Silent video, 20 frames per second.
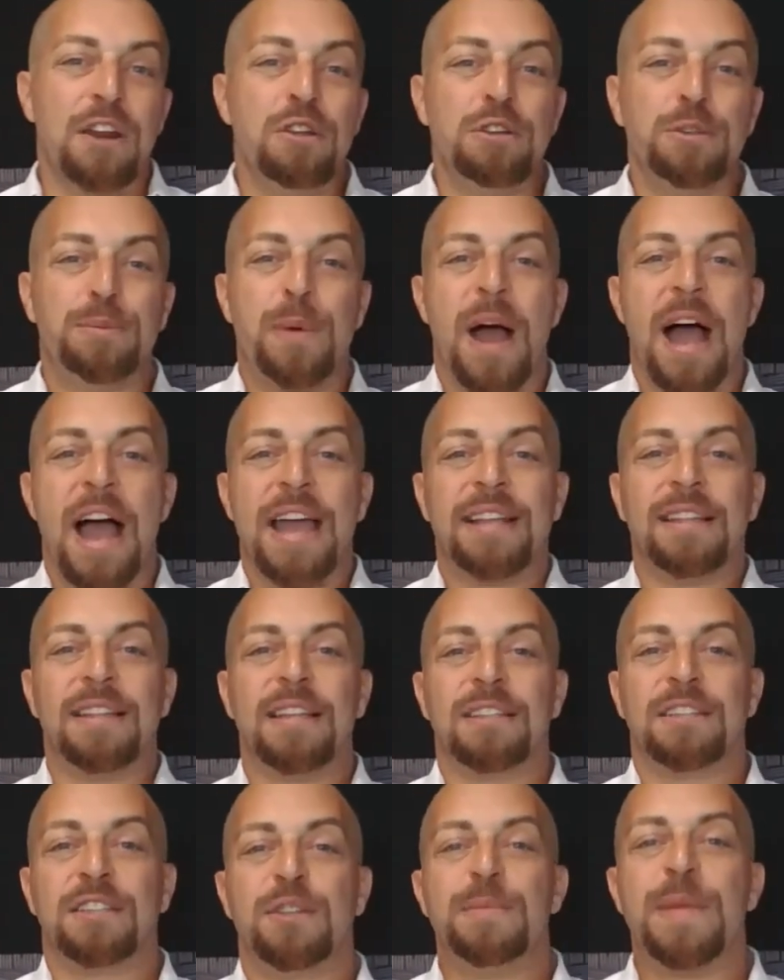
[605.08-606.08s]
And who's
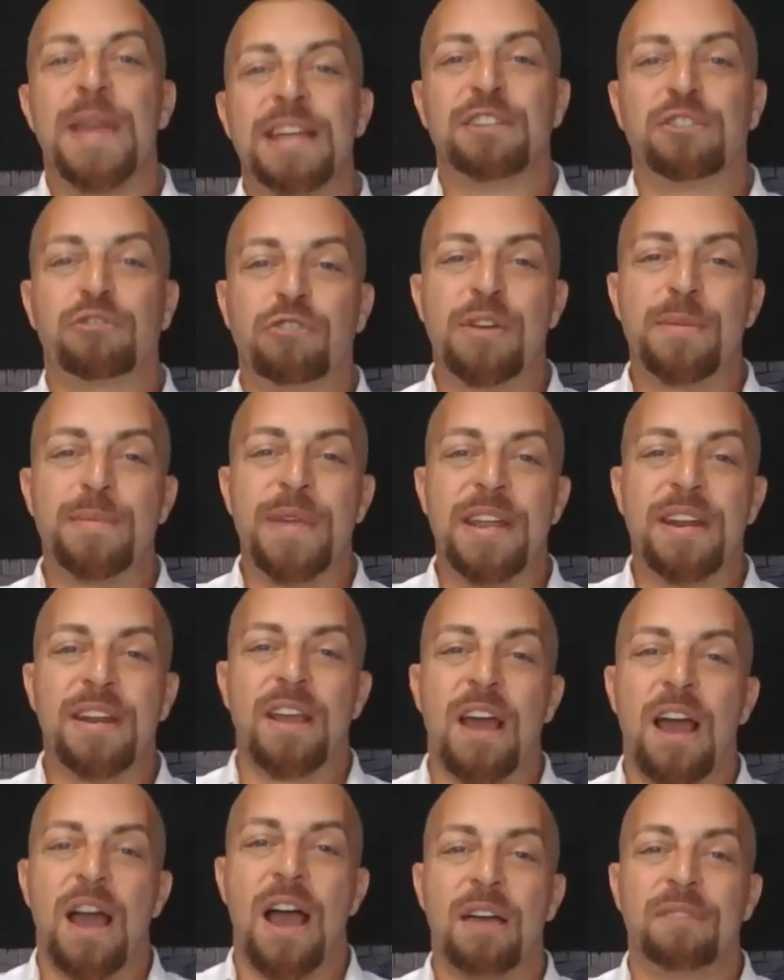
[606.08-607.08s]
behind this? The mainstream
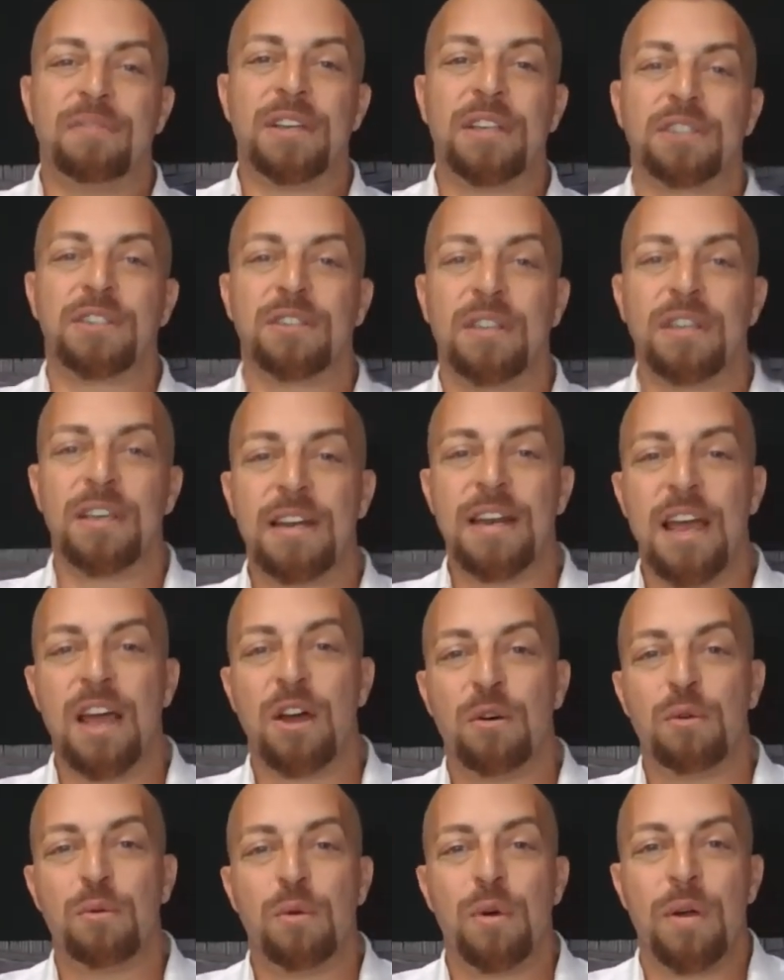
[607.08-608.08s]
media, obviously.
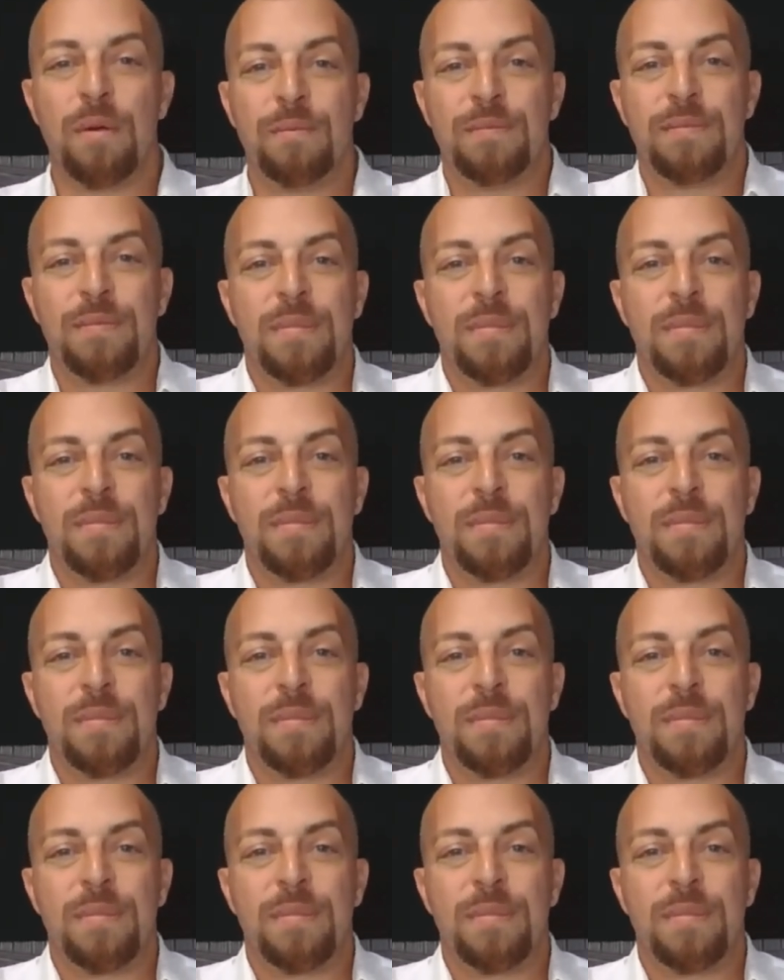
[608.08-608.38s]
Now,